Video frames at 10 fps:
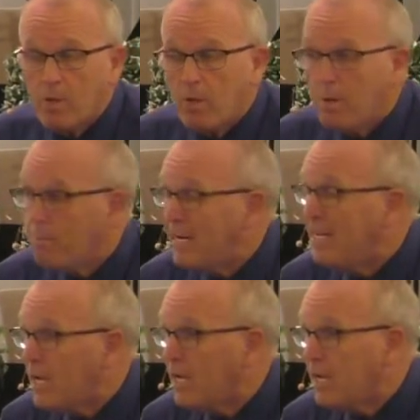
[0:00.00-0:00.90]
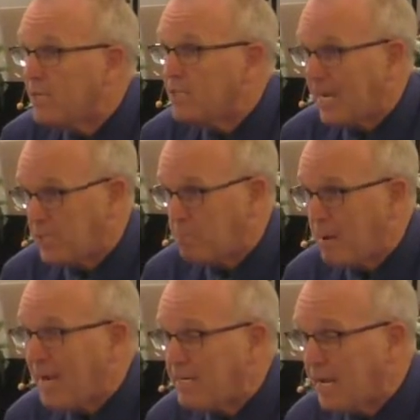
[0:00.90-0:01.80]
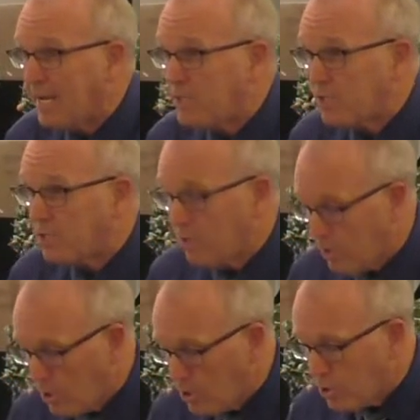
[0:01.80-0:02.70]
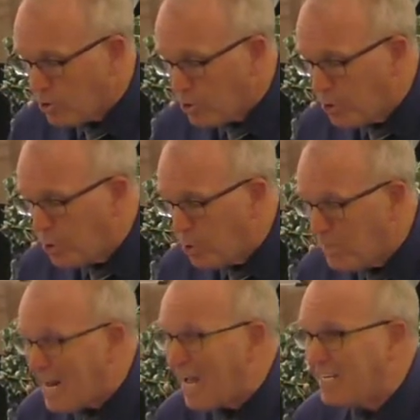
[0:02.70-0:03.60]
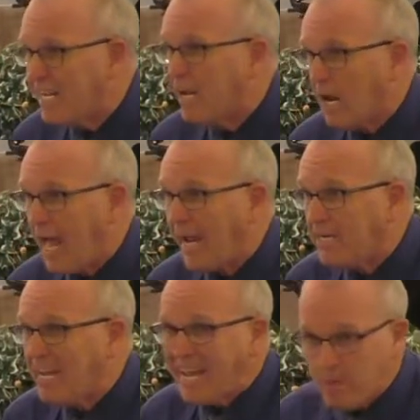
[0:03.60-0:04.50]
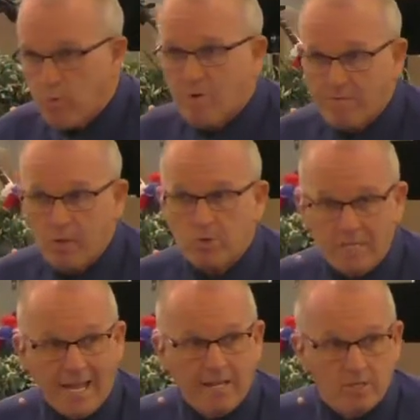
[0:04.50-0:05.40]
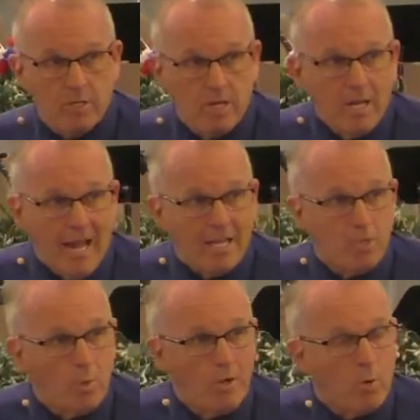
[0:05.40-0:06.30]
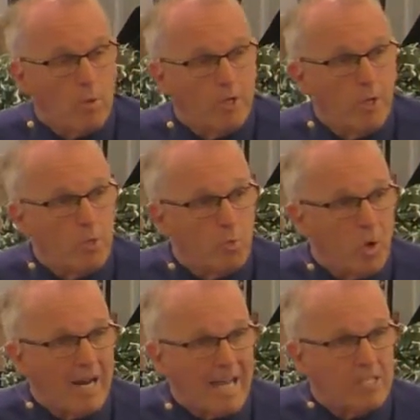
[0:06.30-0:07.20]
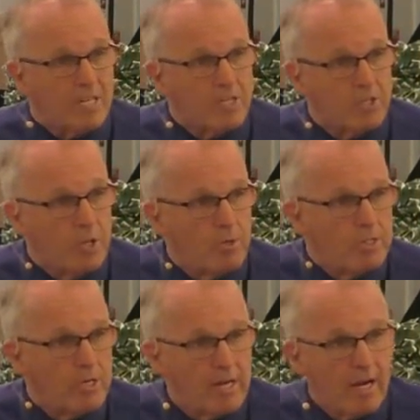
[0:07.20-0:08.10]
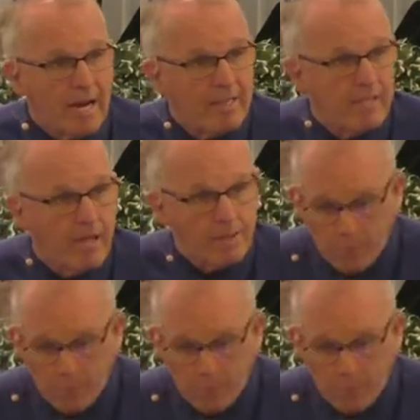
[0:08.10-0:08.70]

but He does expect us to not neglect either of those things. And so we don't want to use one as an excuse to neglect the other.